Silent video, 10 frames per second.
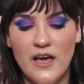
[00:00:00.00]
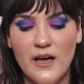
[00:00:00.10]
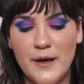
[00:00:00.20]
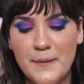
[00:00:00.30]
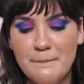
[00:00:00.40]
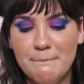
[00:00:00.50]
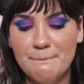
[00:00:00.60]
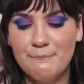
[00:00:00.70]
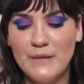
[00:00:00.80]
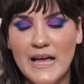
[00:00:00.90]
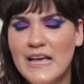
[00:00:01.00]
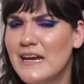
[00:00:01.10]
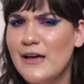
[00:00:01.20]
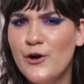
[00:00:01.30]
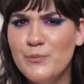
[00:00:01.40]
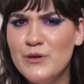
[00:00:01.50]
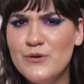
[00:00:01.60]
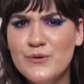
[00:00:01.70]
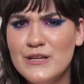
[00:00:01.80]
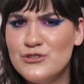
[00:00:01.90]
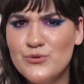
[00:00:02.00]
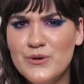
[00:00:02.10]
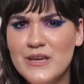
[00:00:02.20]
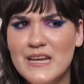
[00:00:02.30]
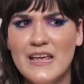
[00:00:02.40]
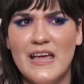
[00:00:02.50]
And I hope you enjoyed,